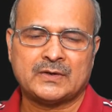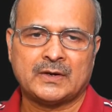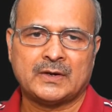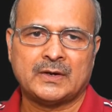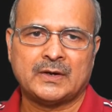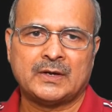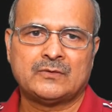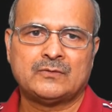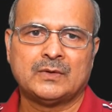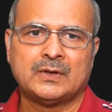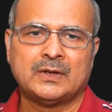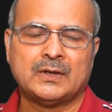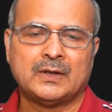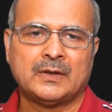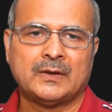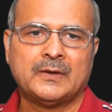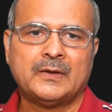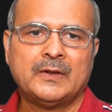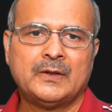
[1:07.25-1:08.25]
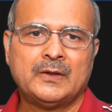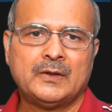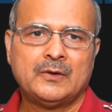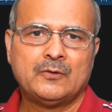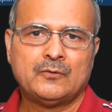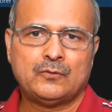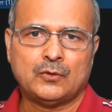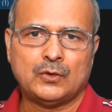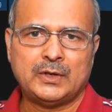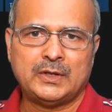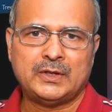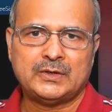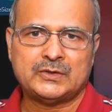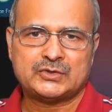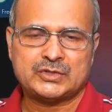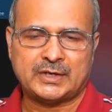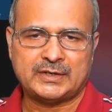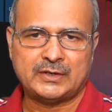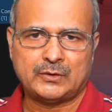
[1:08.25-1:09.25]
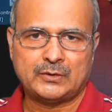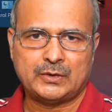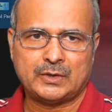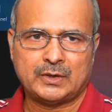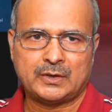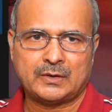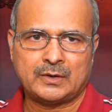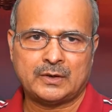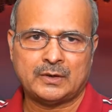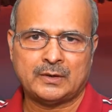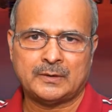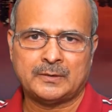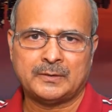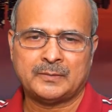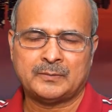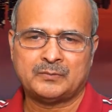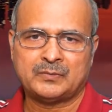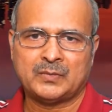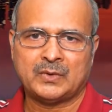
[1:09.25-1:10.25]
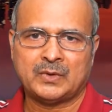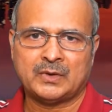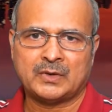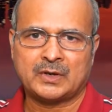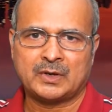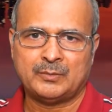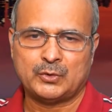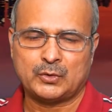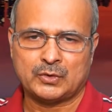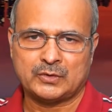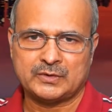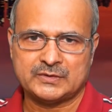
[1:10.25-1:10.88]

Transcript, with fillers: uh, it will fully shut down your computer.